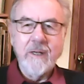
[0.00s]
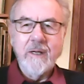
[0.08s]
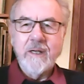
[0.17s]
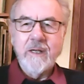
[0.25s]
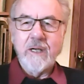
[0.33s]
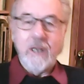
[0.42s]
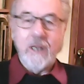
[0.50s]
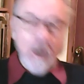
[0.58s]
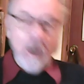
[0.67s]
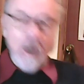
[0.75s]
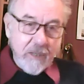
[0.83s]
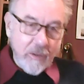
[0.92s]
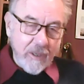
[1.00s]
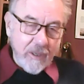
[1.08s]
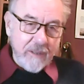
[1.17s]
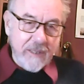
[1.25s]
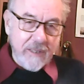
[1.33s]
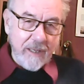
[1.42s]
You could only do it
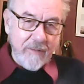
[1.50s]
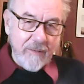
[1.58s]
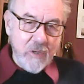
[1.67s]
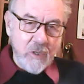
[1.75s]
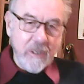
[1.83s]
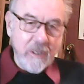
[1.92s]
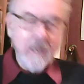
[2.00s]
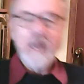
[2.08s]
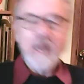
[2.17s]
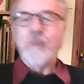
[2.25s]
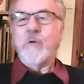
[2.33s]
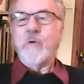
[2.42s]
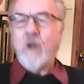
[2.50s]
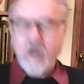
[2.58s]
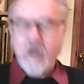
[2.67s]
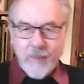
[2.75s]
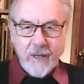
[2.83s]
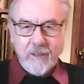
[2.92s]
on television. It would
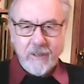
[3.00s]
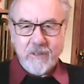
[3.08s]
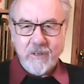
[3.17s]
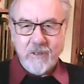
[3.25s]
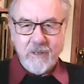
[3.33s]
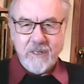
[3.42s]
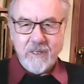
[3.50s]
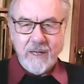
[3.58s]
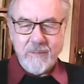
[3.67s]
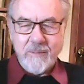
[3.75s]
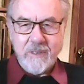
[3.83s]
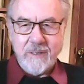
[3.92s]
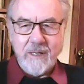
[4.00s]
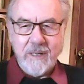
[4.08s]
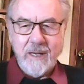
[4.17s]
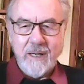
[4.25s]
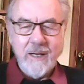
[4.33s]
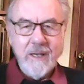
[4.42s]
only be on at certain times of the
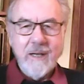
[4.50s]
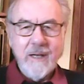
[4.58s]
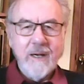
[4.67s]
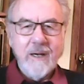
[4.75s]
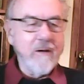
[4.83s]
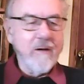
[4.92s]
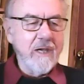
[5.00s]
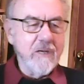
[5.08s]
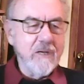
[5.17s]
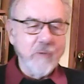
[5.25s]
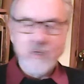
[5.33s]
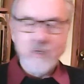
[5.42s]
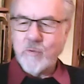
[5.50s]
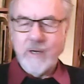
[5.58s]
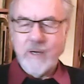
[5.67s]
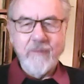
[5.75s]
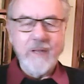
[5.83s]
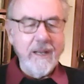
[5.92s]
day. Now kids watch
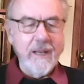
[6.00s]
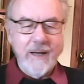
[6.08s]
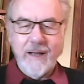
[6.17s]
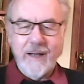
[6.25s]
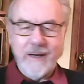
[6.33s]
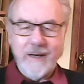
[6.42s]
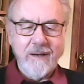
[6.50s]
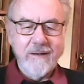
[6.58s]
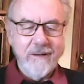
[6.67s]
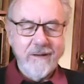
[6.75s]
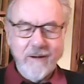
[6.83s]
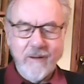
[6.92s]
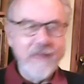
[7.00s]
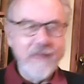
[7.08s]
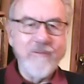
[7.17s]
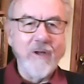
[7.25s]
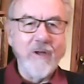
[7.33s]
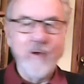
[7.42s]
whatever they like on their
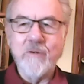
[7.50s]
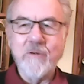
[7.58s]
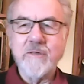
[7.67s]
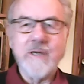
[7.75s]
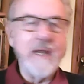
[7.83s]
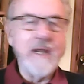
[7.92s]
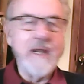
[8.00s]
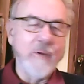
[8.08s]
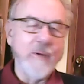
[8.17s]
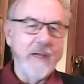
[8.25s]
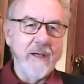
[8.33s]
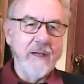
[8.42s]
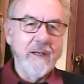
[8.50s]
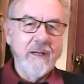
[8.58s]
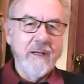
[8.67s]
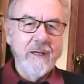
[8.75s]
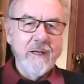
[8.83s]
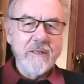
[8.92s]
phones anyway.
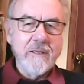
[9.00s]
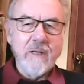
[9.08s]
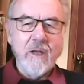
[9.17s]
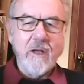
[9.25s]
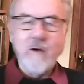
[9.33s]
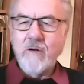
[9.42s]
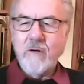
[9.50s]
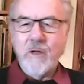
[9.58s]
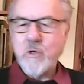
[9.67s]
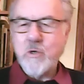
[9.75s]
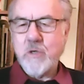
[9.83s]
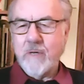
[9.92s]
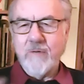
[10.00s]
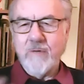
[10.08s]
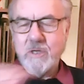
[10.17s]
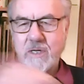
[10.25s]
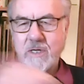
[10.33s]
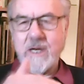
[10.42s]
So the whole notion of a
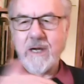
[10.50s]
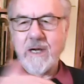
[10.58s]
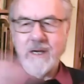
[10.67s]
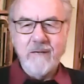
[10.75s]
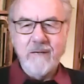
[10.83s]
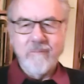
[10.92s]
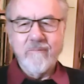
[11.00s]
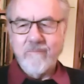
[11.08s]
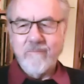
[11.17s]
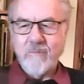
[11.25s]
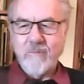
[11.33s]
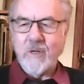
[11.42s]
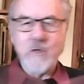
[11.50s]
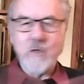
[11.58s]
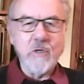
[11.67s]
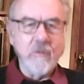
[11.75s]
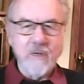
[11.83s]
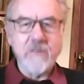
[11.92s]
C, you know,
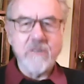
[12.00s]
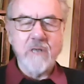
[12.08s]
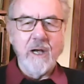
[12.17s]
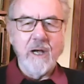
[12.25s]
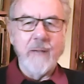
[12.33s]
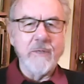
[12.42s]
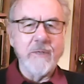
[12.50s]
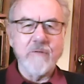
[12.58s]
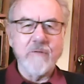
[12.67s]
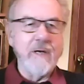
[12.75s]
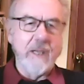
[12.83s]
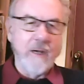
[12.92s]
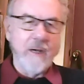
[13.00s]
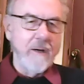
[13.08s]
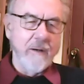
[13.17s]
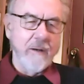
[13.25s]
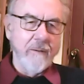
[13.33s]
children's time is really gone.